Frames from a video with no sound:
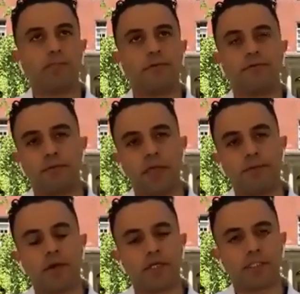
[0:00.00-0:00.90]
But for
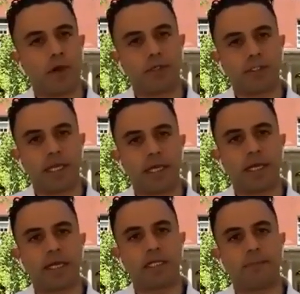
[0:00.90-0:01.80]
me, because I wanted to stay in
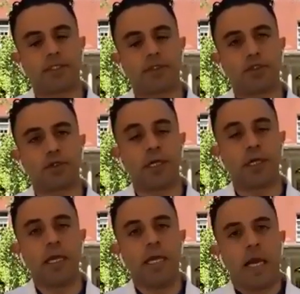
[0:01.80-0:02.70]
academic surgery,
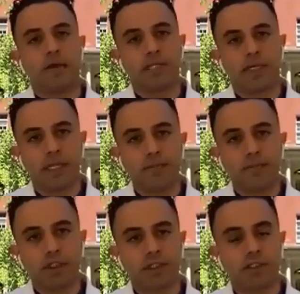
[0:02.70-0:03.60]
I was like, let
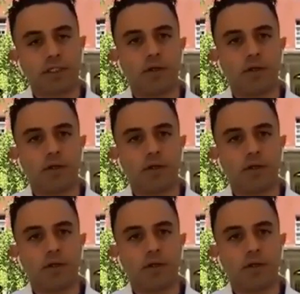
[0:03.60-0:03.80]
me just,